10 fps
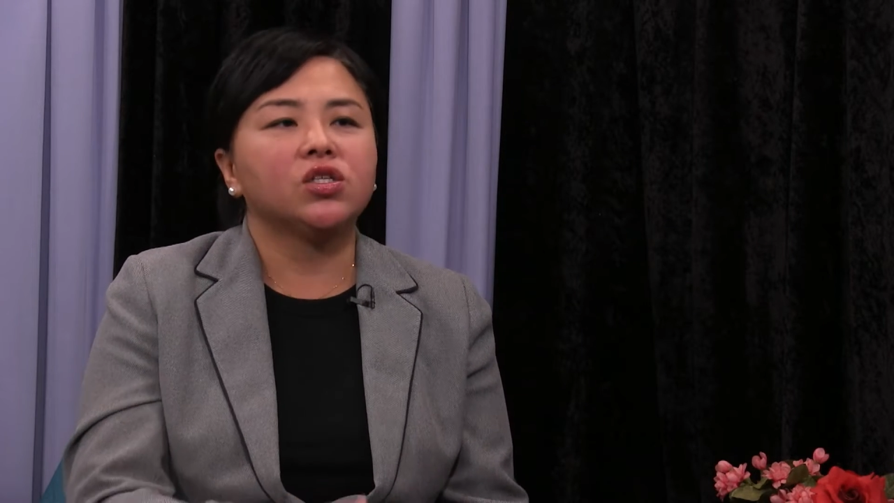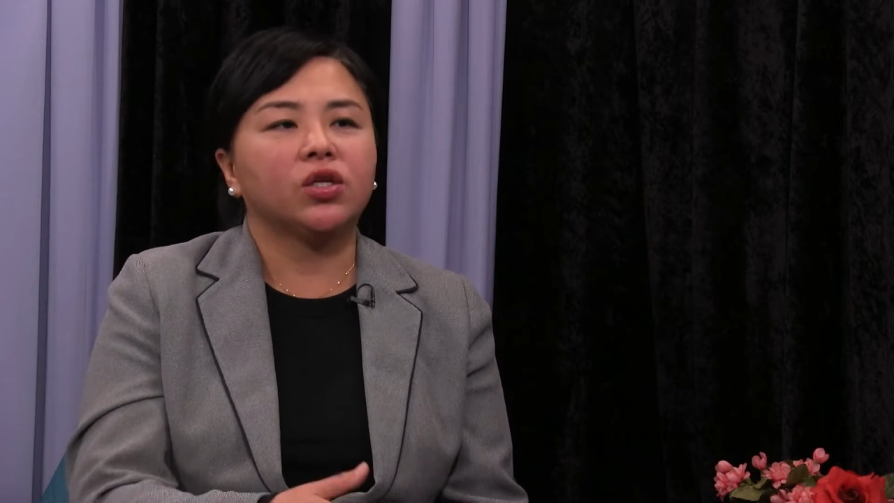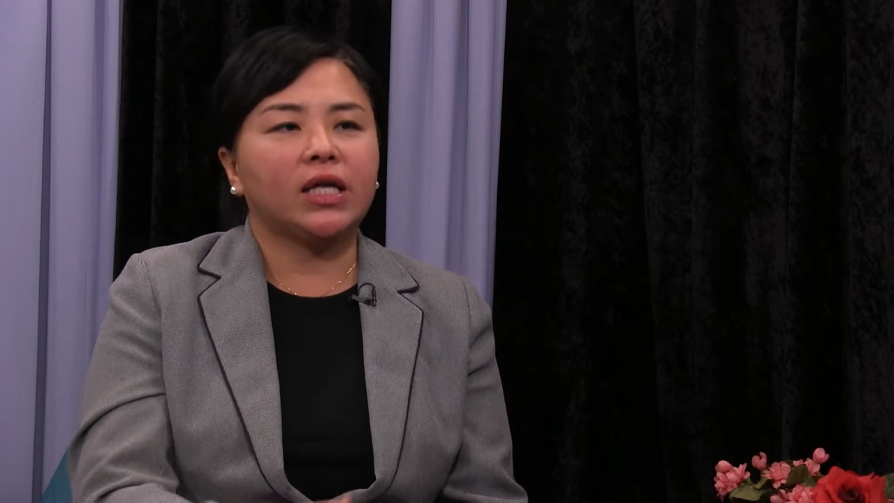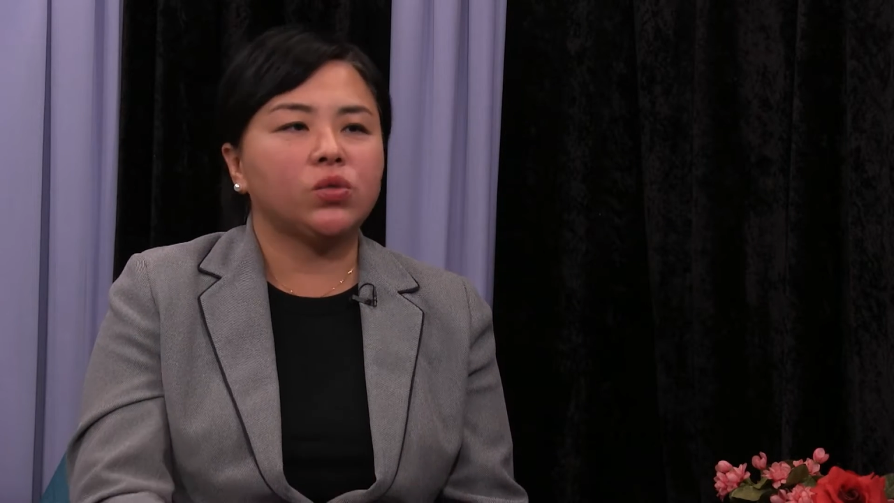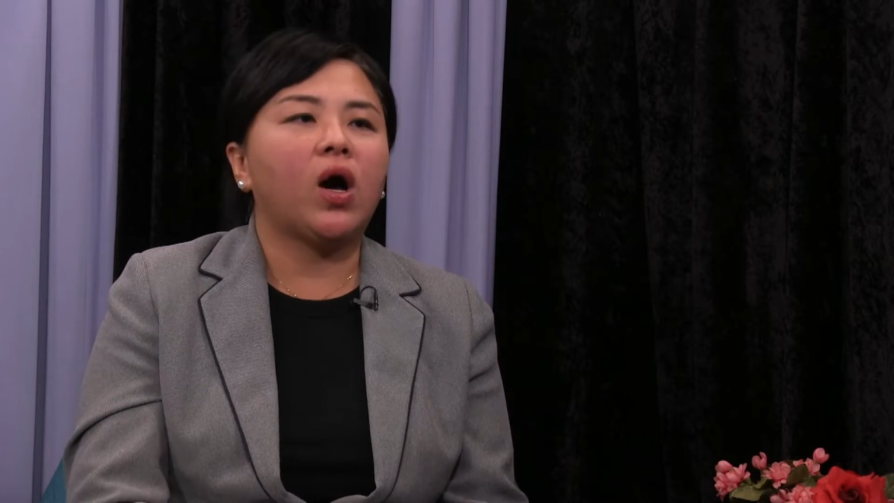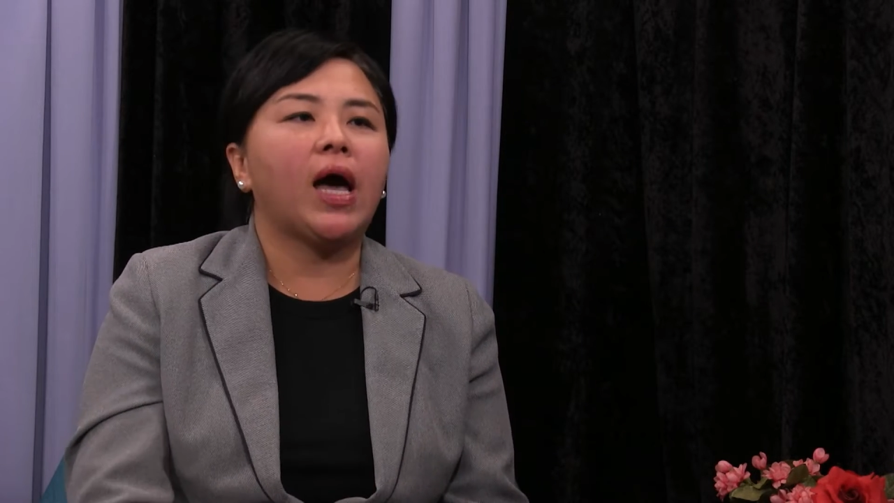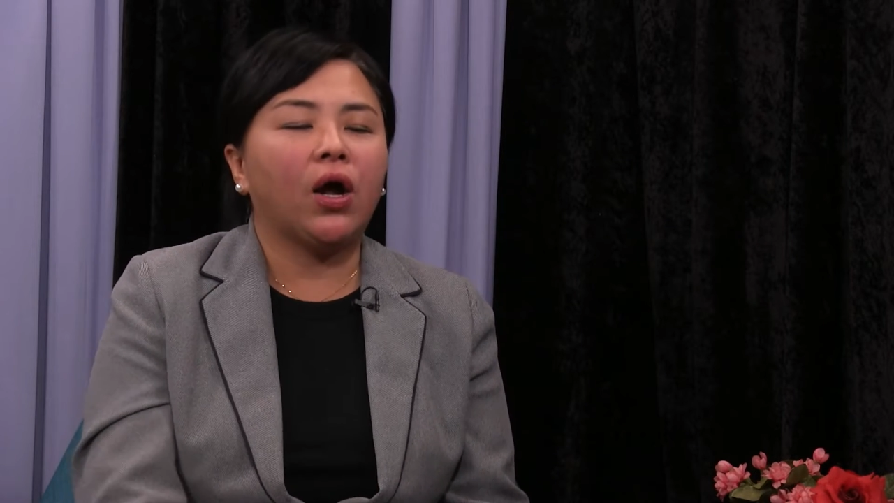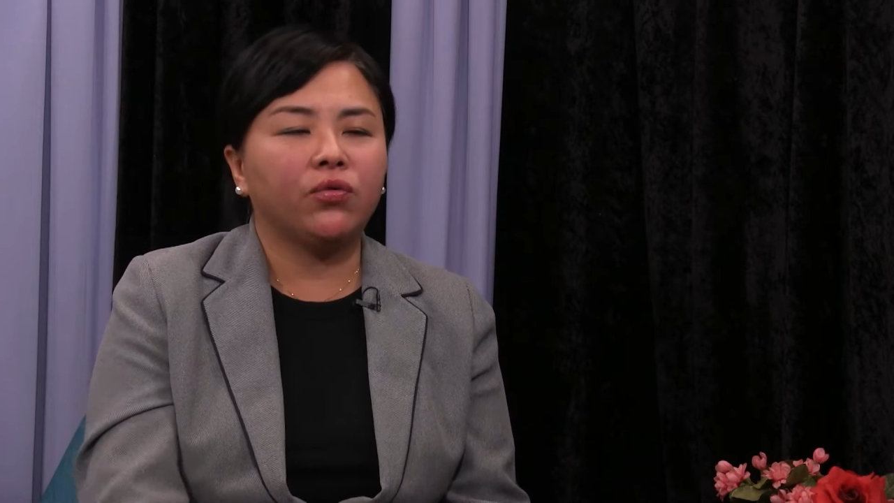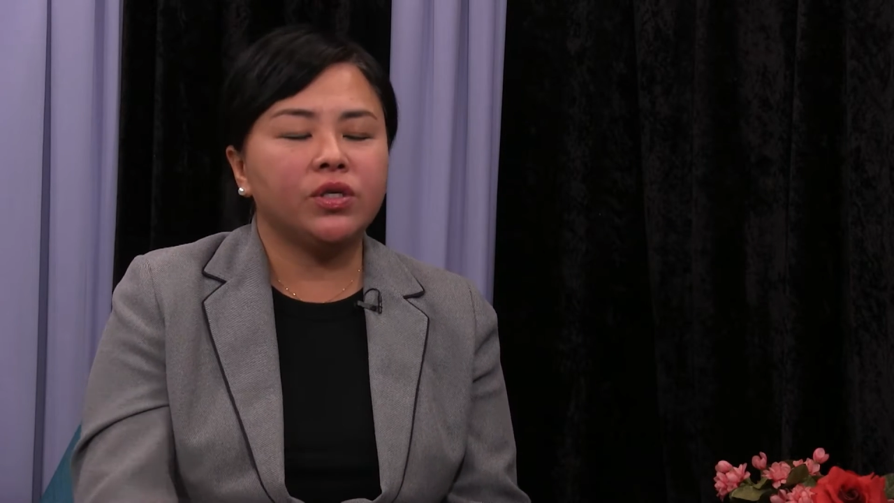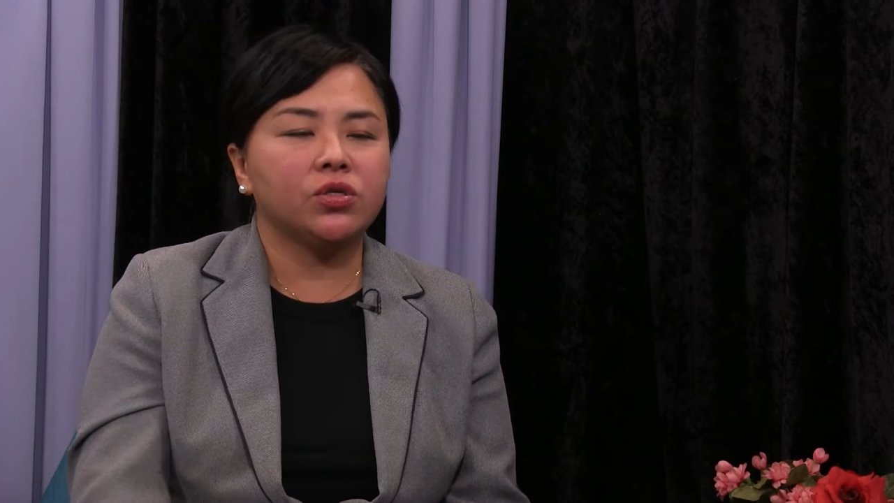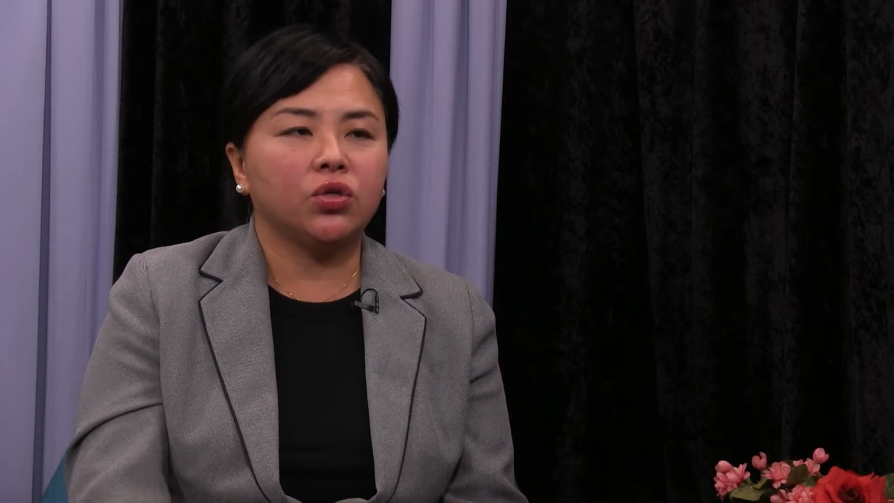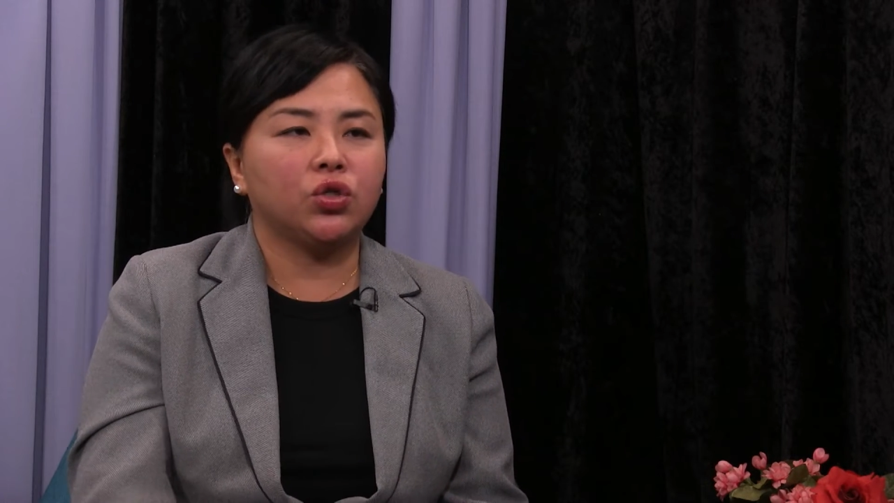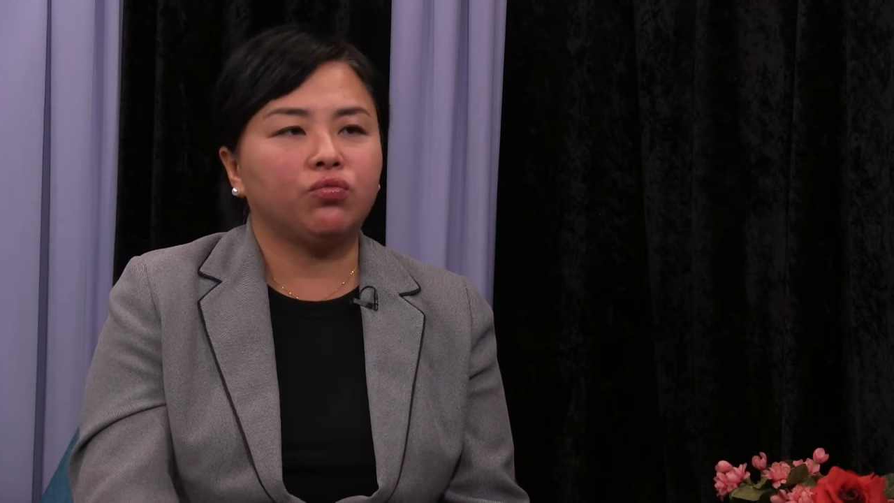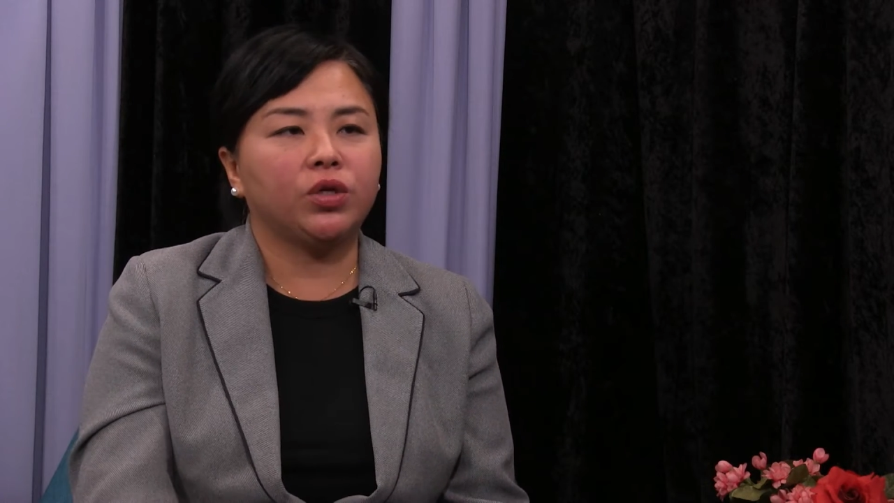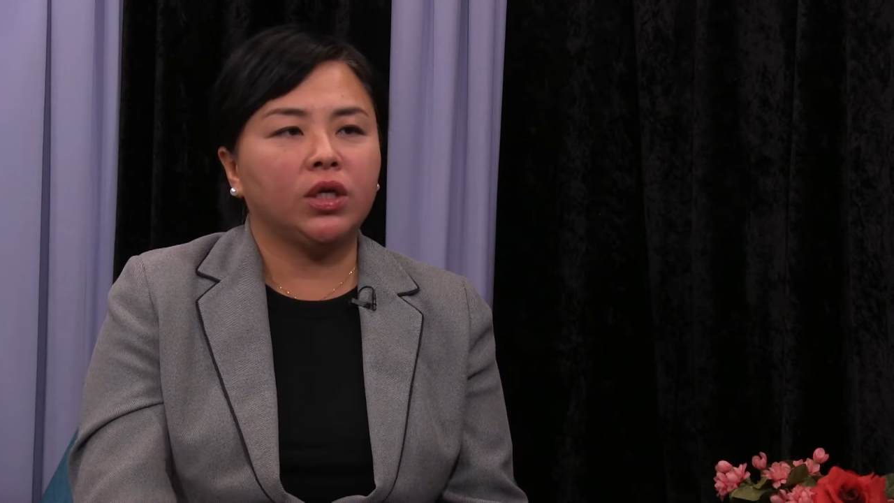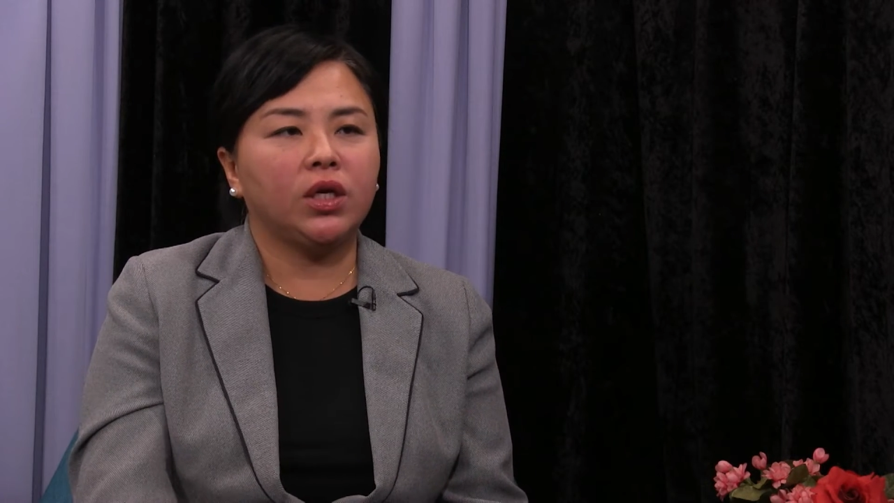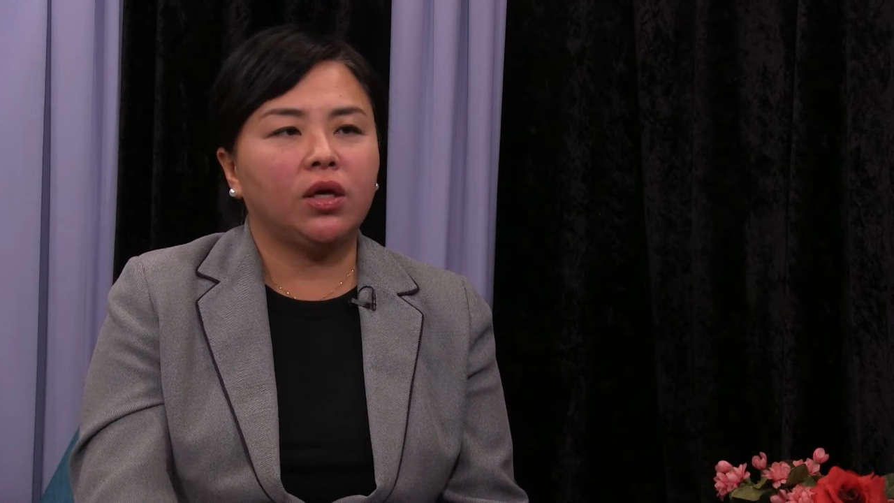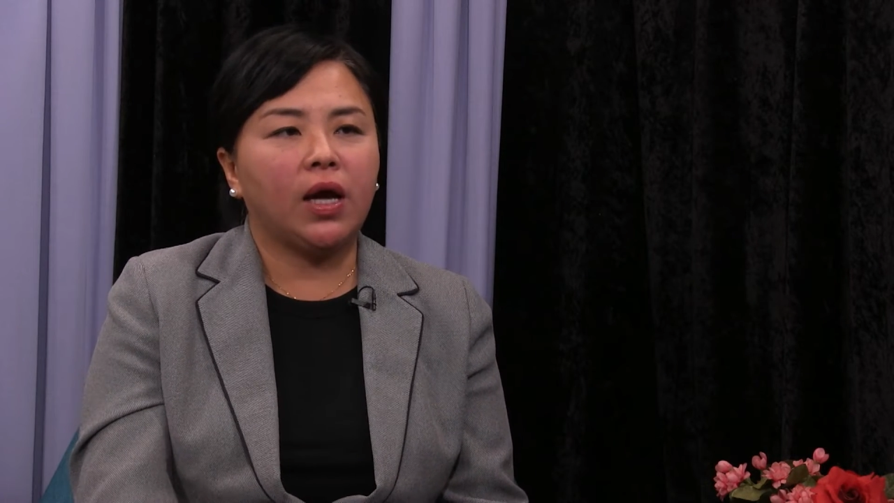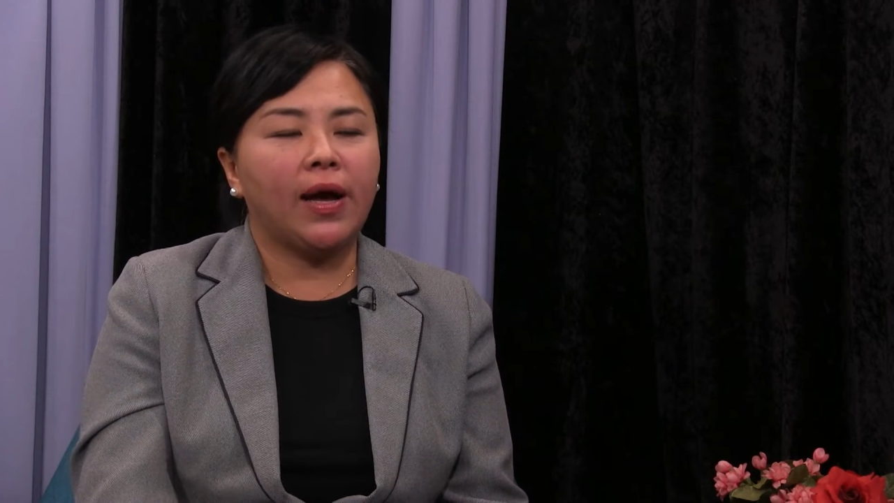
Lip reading: So that's why our research really